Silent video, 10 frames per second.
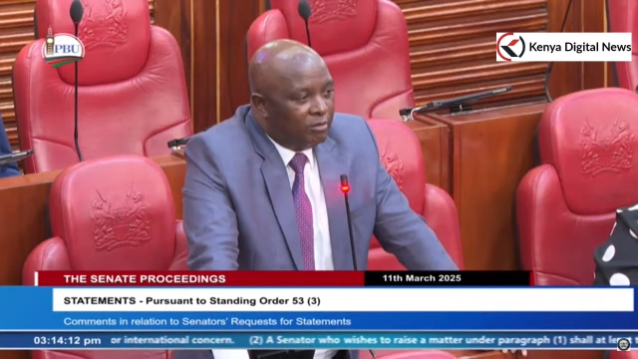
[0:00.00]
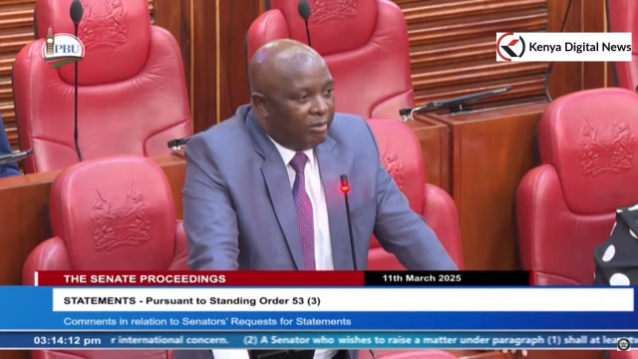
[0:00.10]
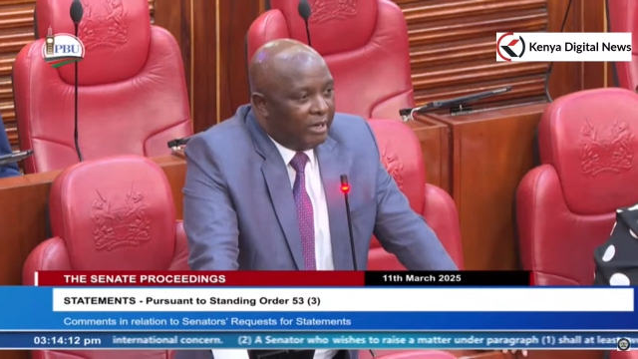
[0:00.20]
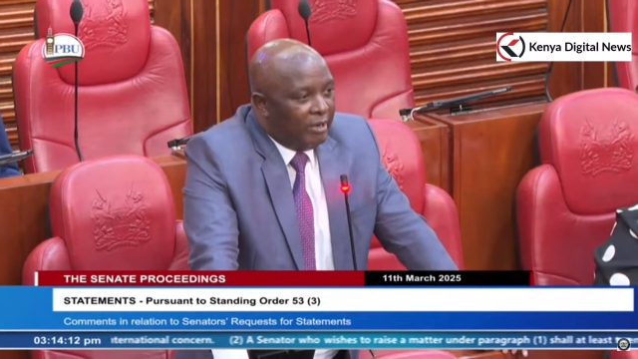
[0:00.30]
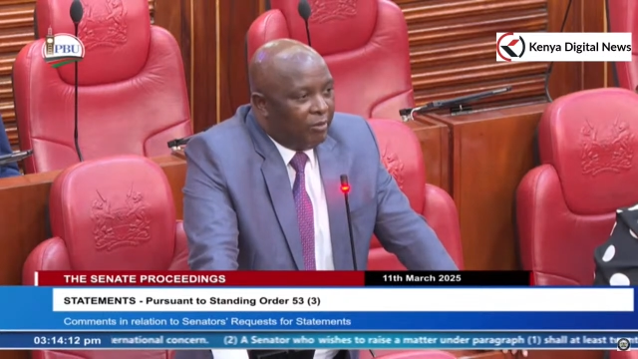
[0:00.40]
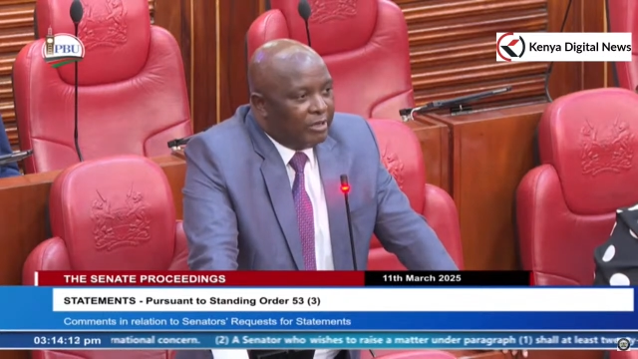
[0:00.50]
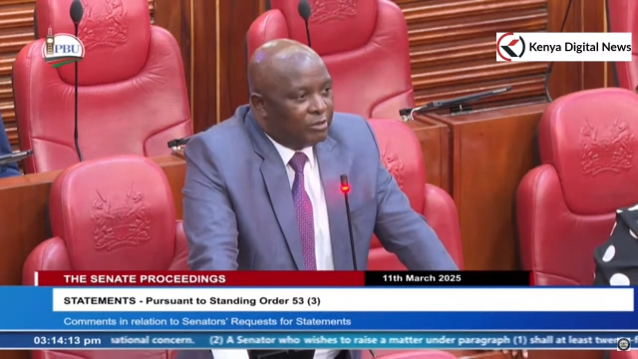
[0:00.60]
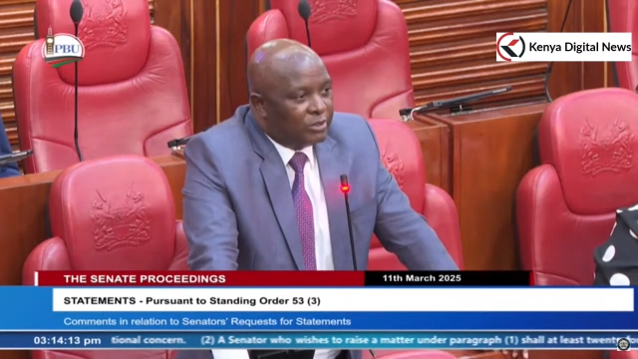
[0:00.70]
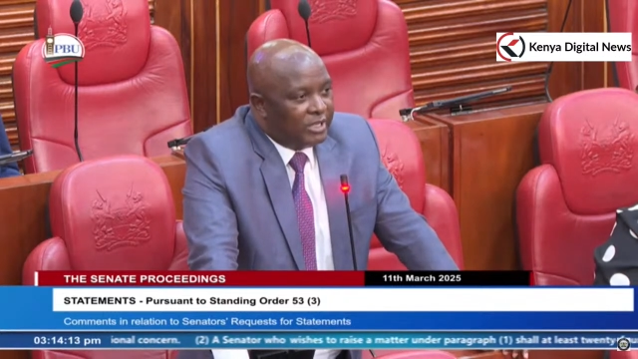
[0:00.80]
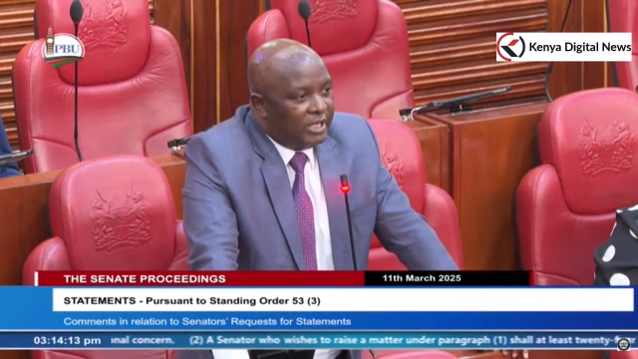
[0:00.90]
But I want
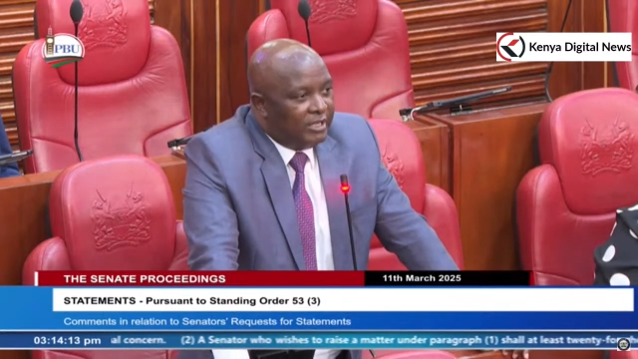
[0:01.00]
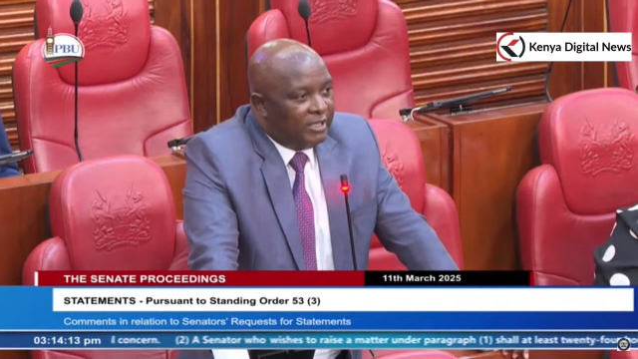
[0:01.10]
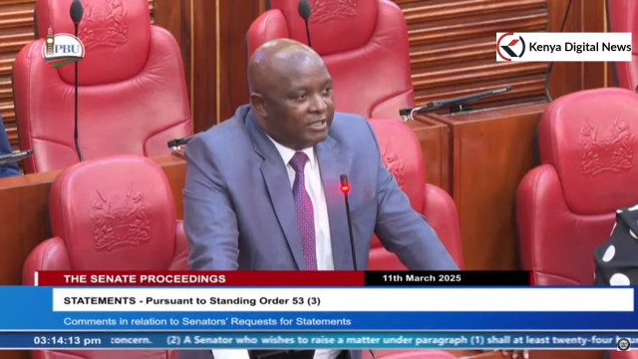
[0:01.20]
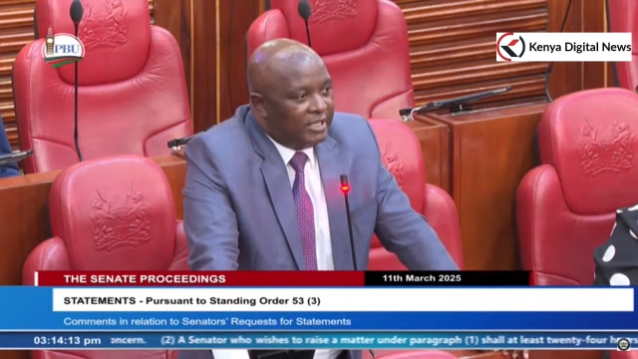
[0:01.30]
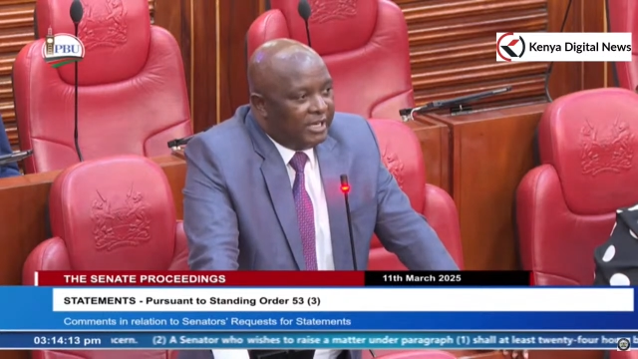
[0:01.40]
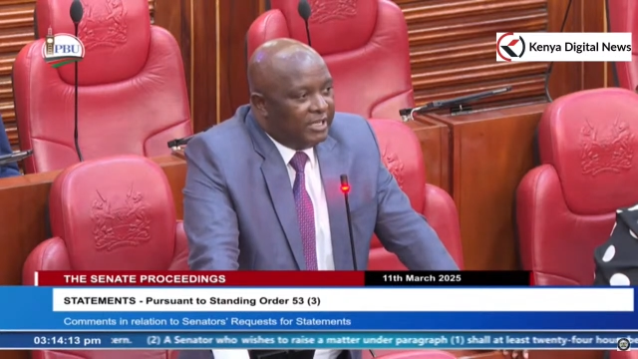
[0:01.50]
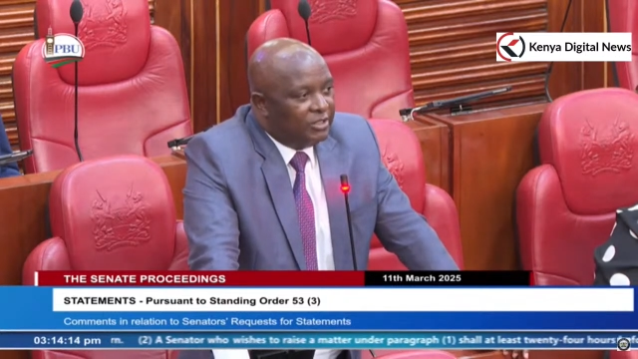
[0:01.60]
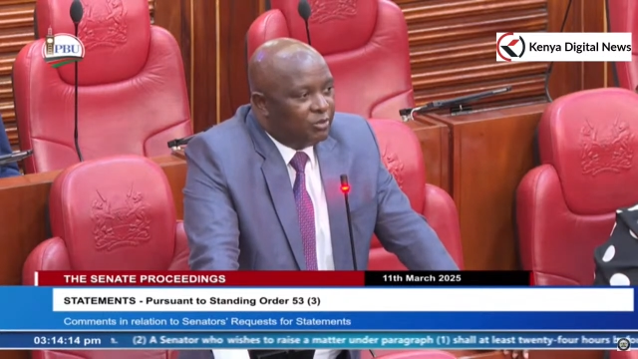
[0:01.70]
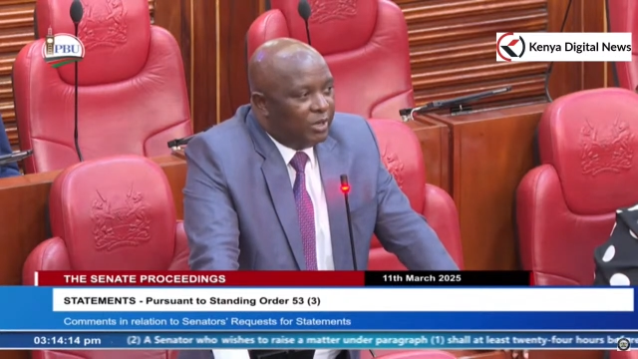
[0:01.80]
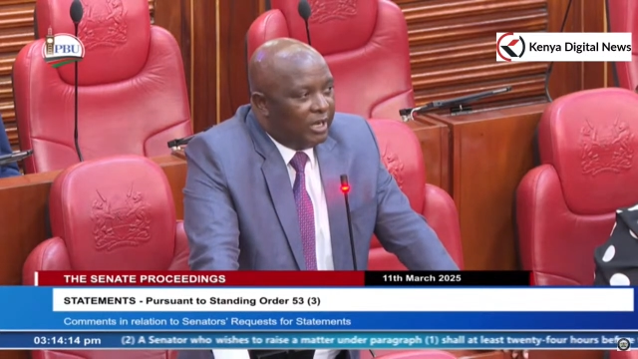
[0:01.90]
to say the
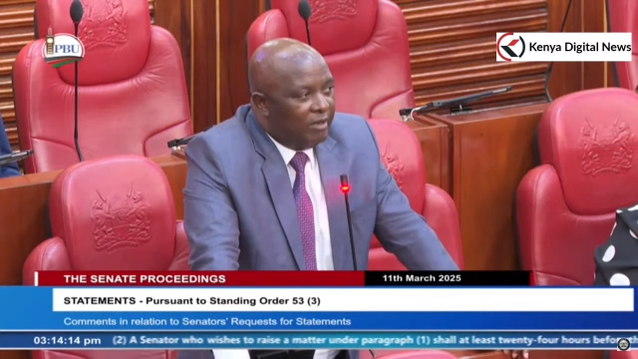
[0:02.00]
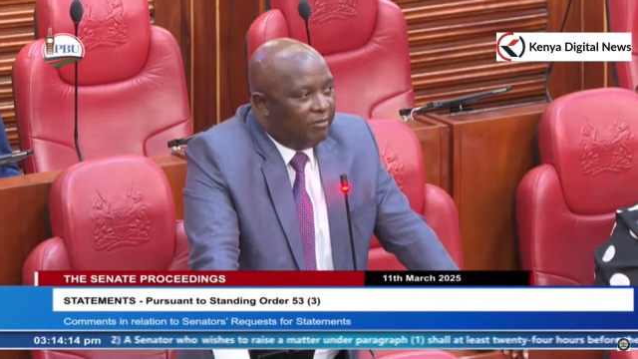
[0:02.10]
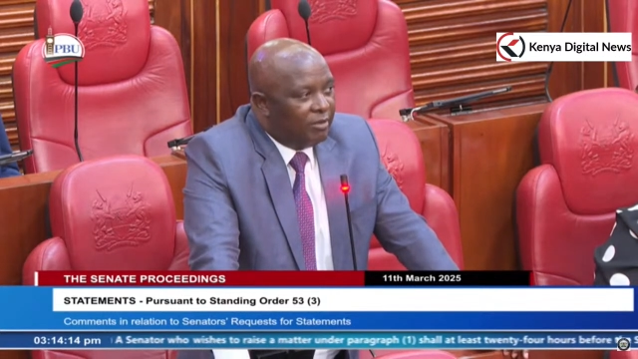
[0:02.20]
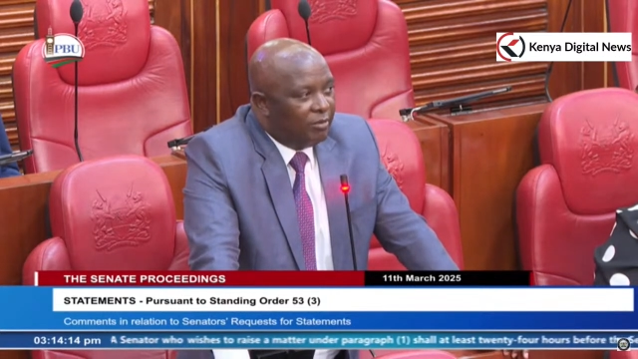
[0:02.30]
challenge we are having